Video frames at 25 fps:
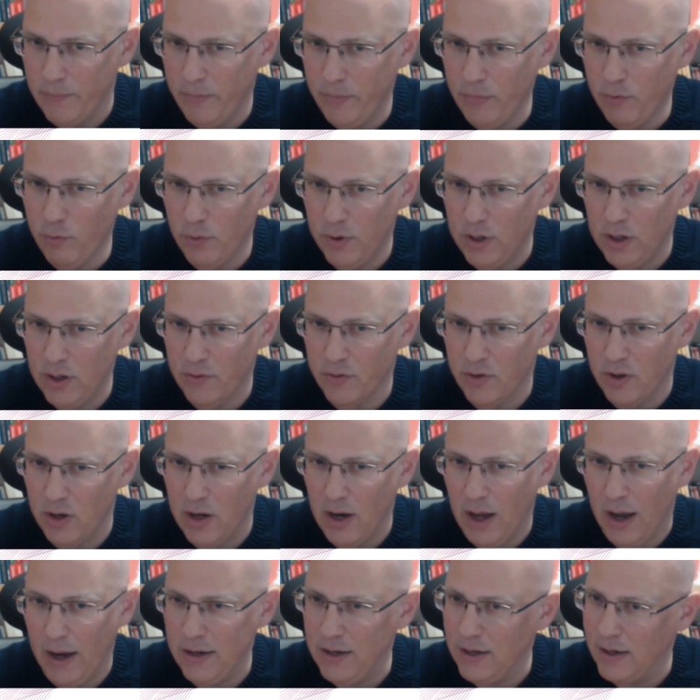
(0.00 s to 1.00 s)
winning the
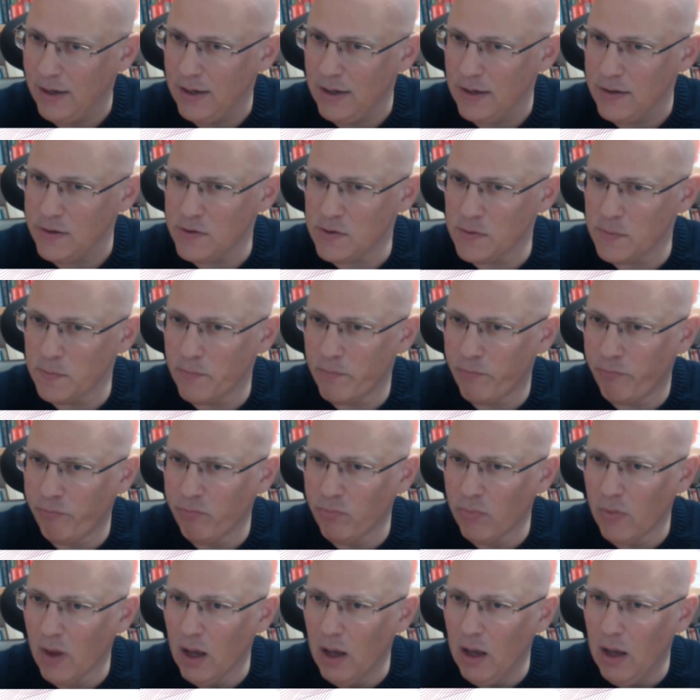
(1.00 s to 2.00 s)
knight at least.
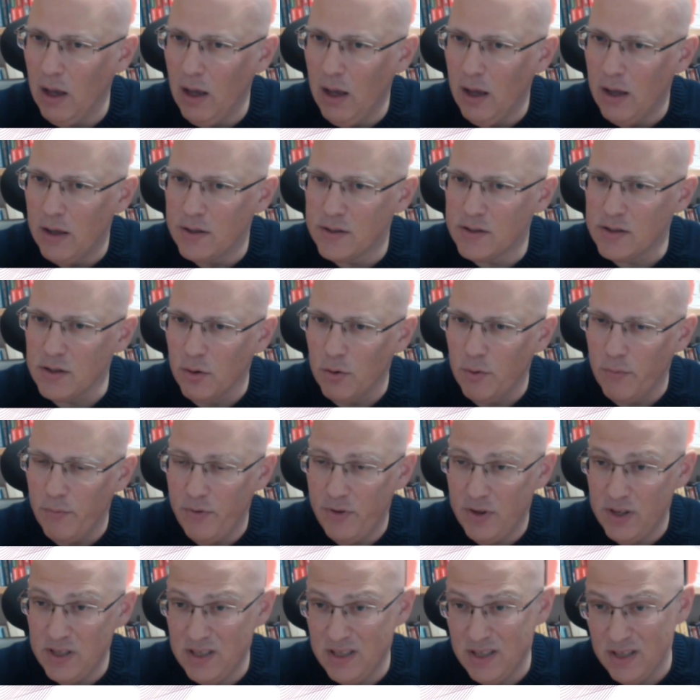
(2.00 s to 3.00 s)
So
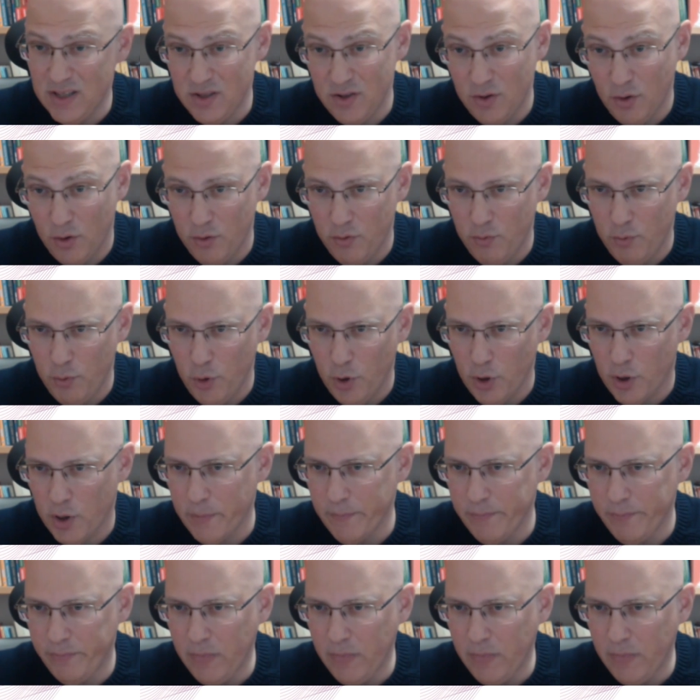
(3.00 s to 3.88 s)
this does not work.